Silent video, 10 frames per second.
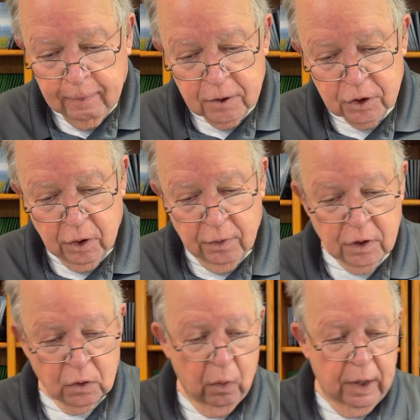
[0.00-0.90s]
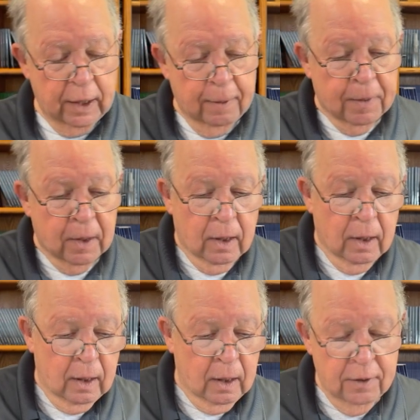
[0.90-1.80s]
show you this week.
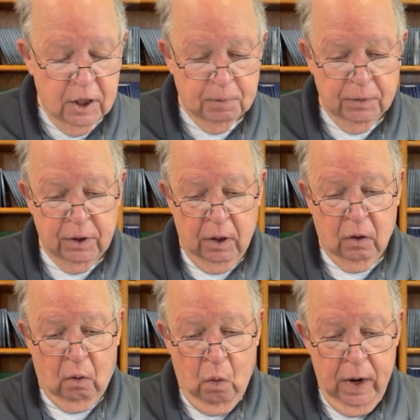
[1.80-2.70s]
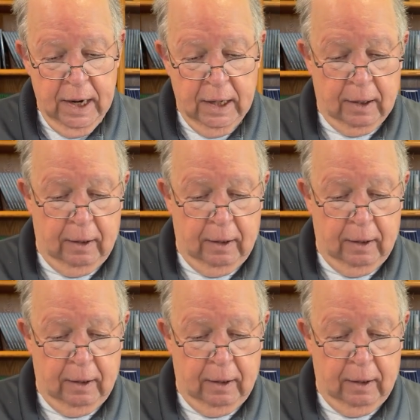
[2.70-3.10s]
In this particular week,